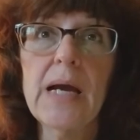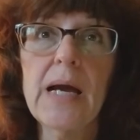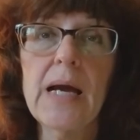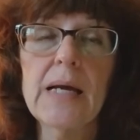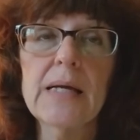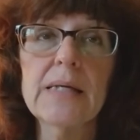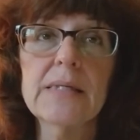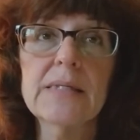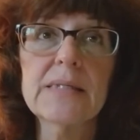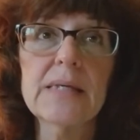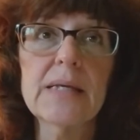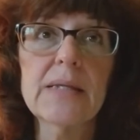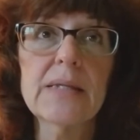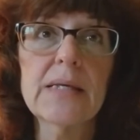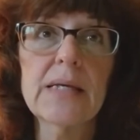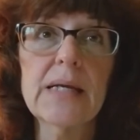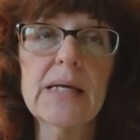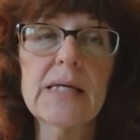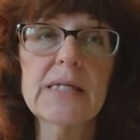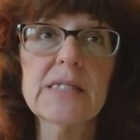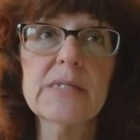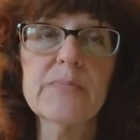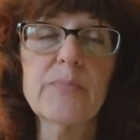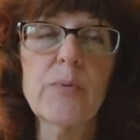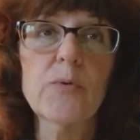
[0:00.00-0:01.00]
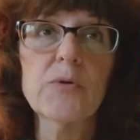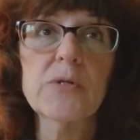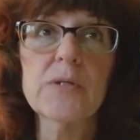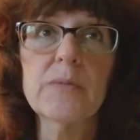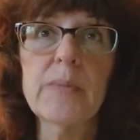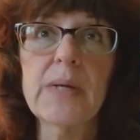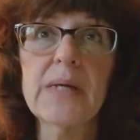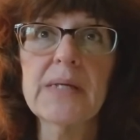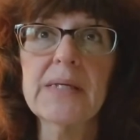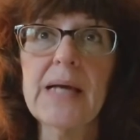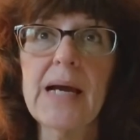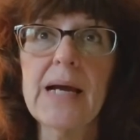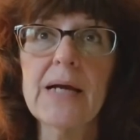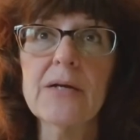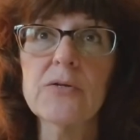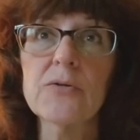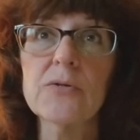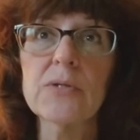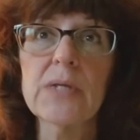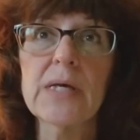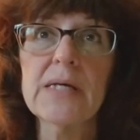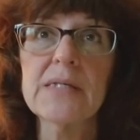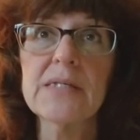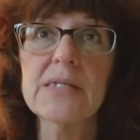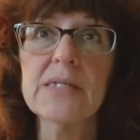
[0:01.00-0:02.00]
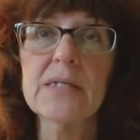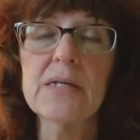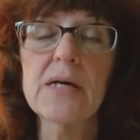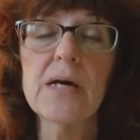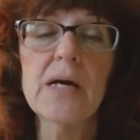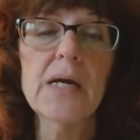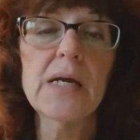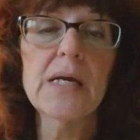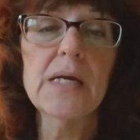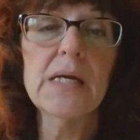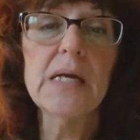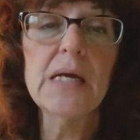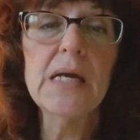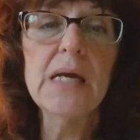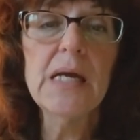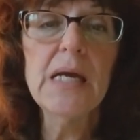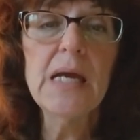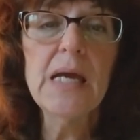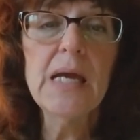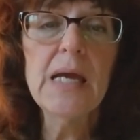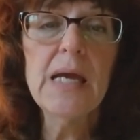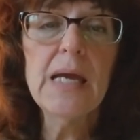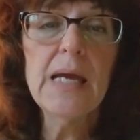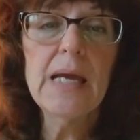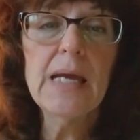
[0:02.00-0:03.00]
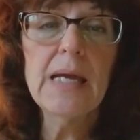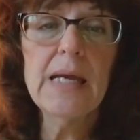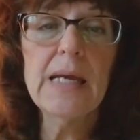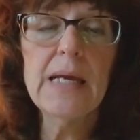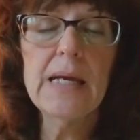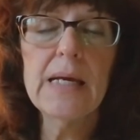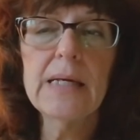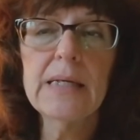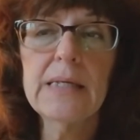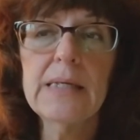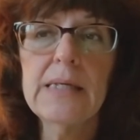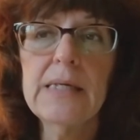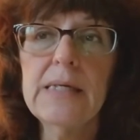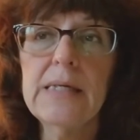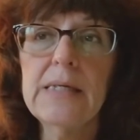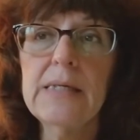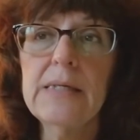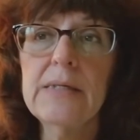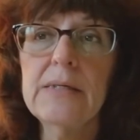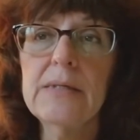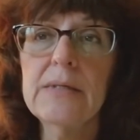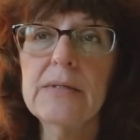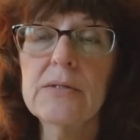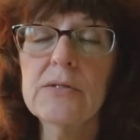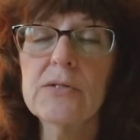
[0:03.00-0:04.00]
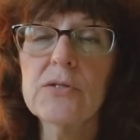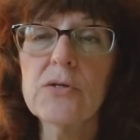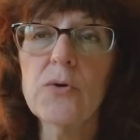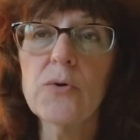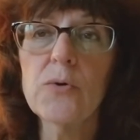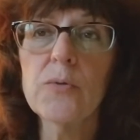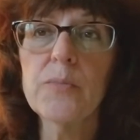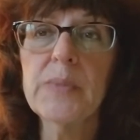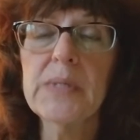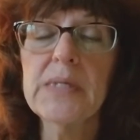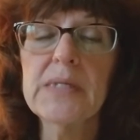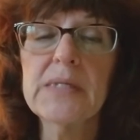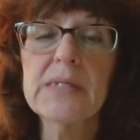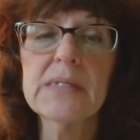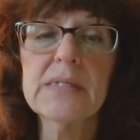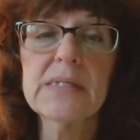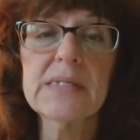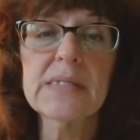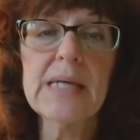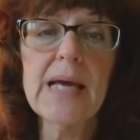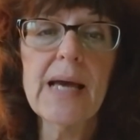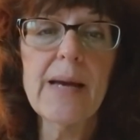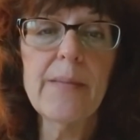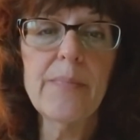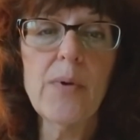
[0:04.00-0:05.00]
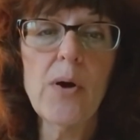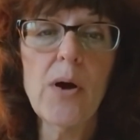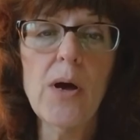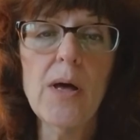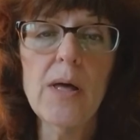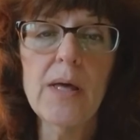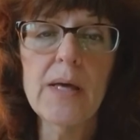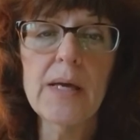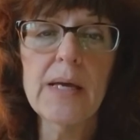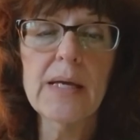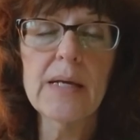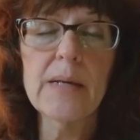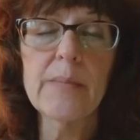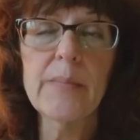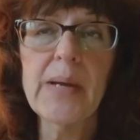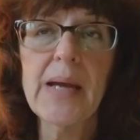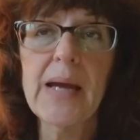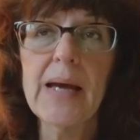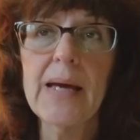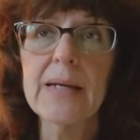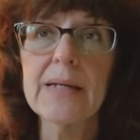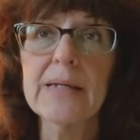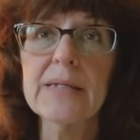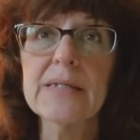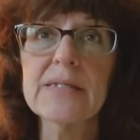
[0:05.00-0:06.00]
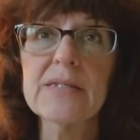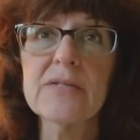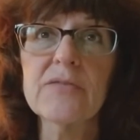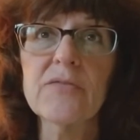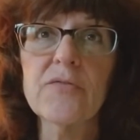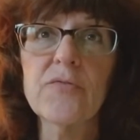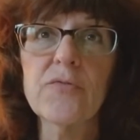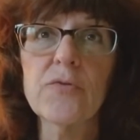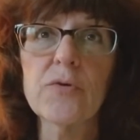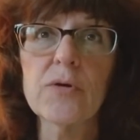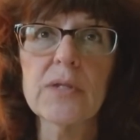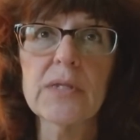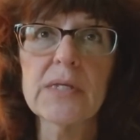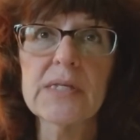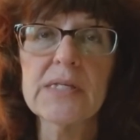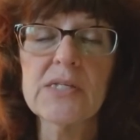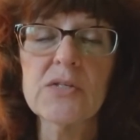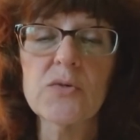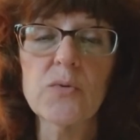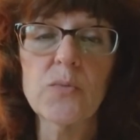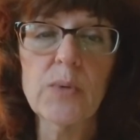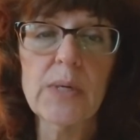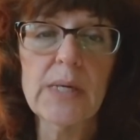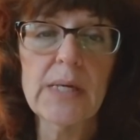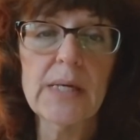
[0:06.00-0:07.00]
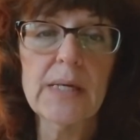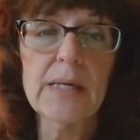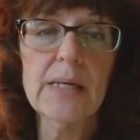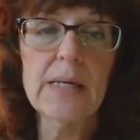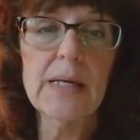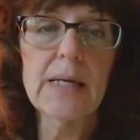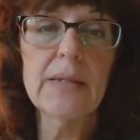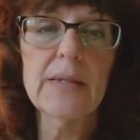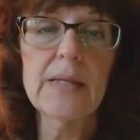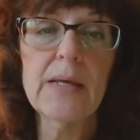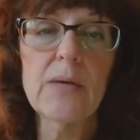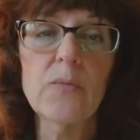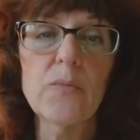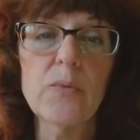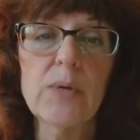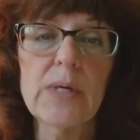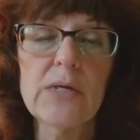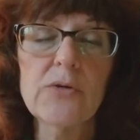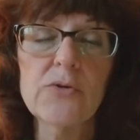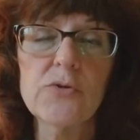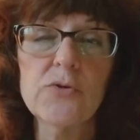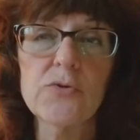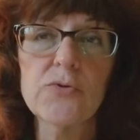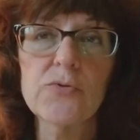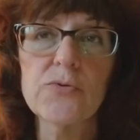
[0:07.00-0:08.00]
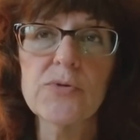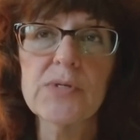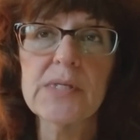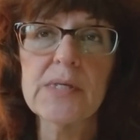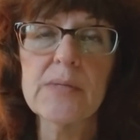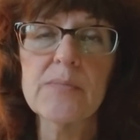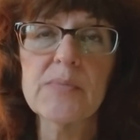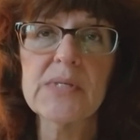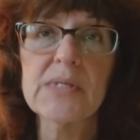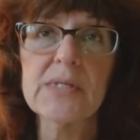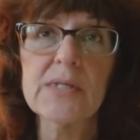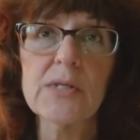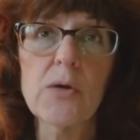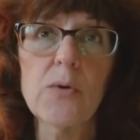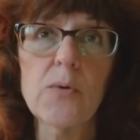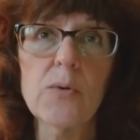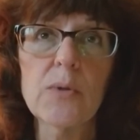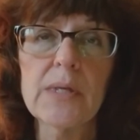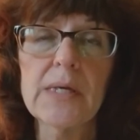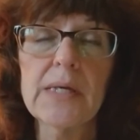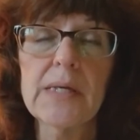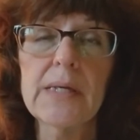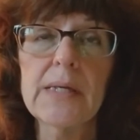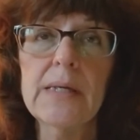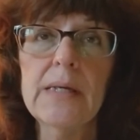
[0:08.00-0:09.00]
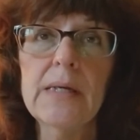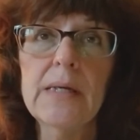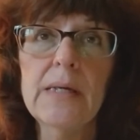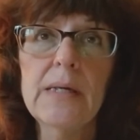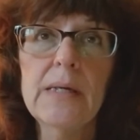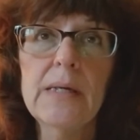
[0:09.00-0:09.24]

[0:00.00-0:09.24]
I said that I had spoke to my doctor last night, and he told me to stop all antibiotics for at least a week and then reintroduce them slowly,